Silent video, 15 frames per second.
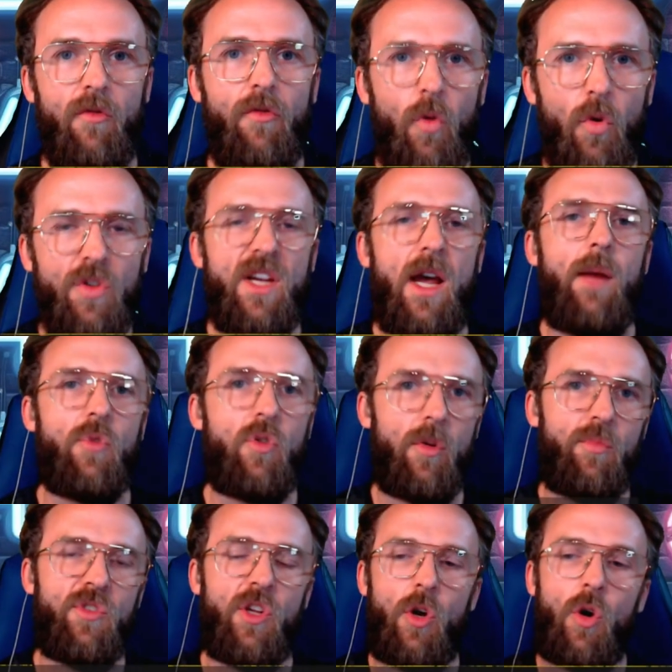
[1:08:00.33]
full-time
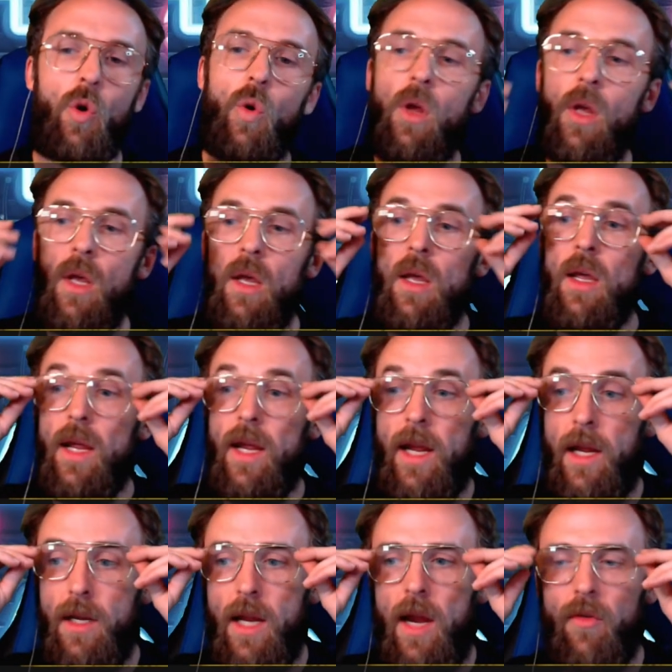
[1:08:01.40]
crypto,
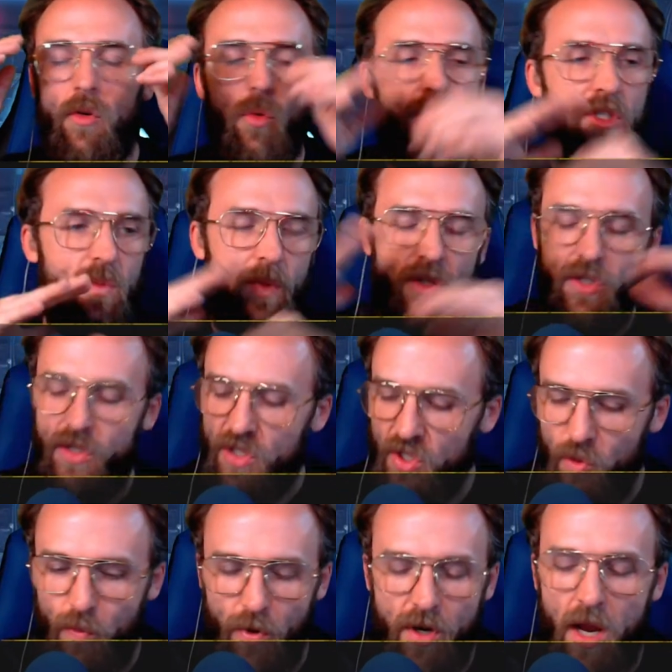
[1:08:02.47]
and everyone's been just
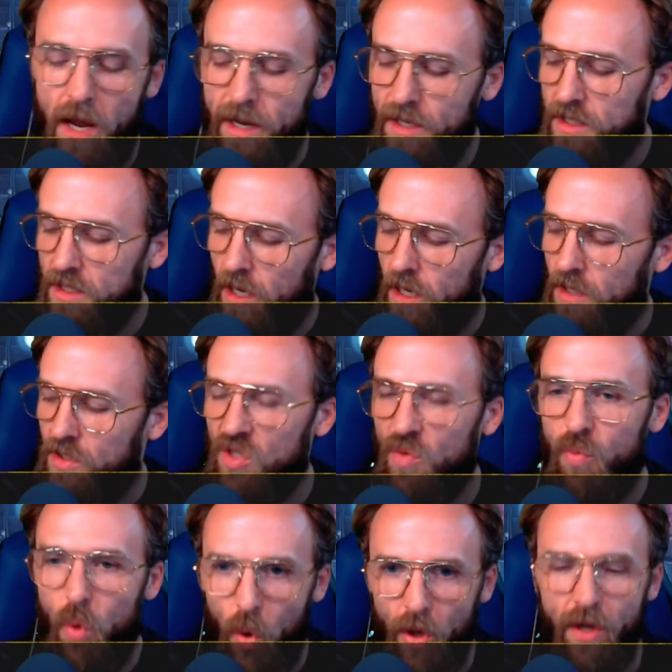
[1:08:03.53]
super nice and
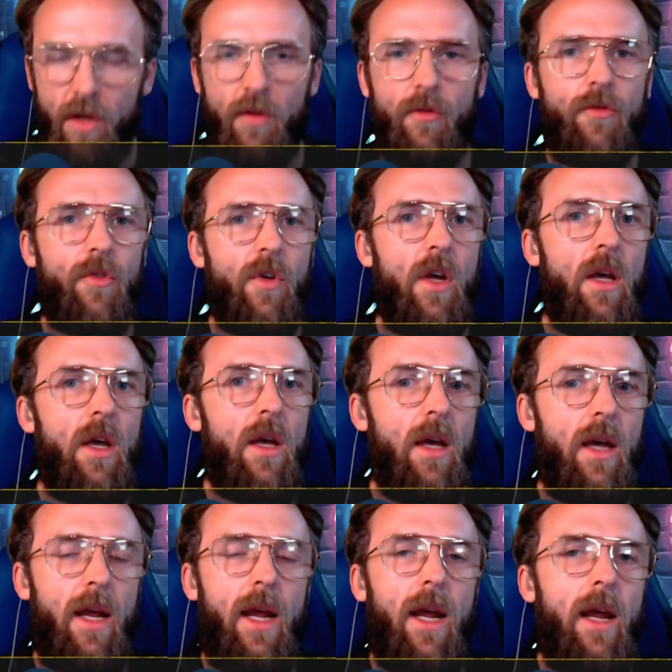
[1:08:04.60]
supportive,
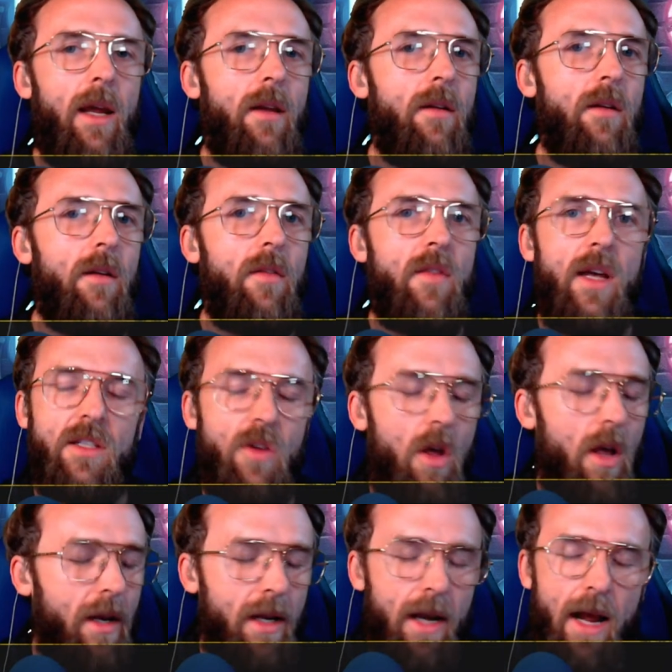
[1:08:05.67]
and that's all
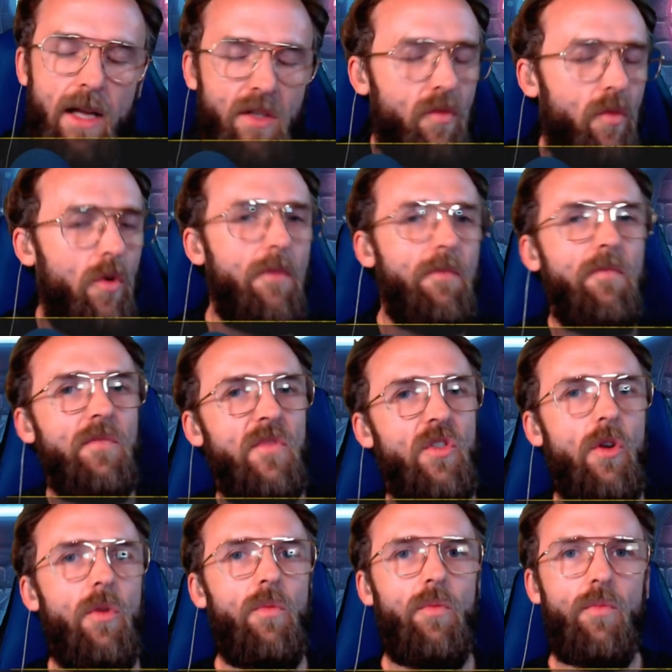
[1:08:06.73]
I could ask for.
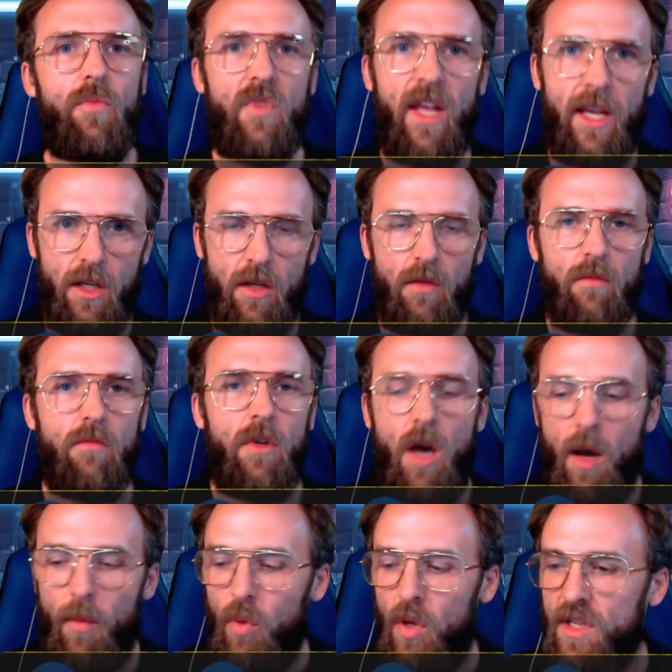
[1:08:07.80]
So thank you.
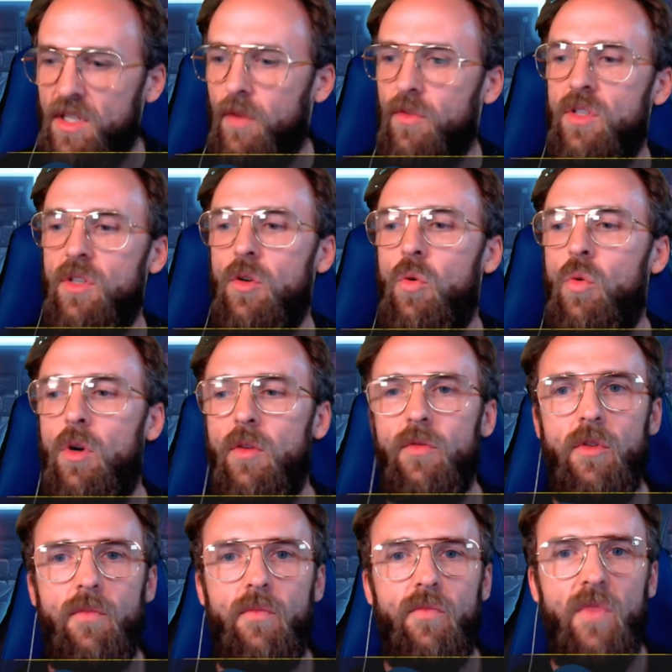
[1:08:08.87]
God bless every single one of
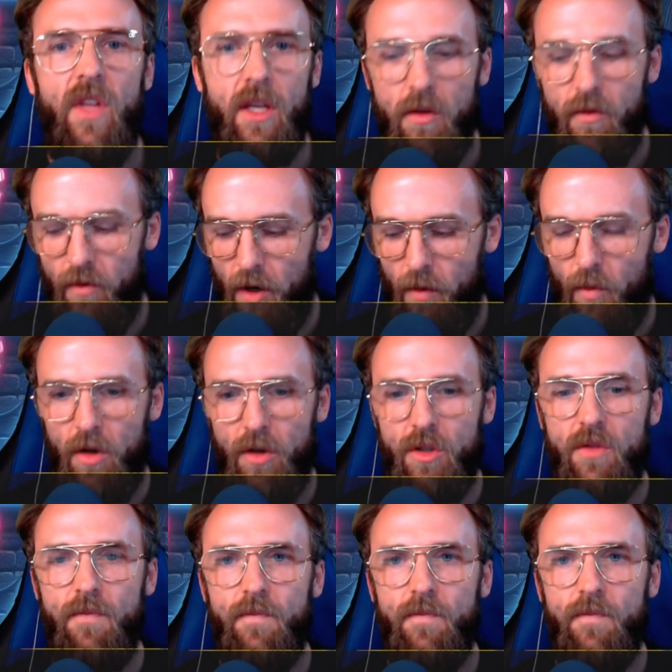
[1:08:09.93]
you. Thank you very much.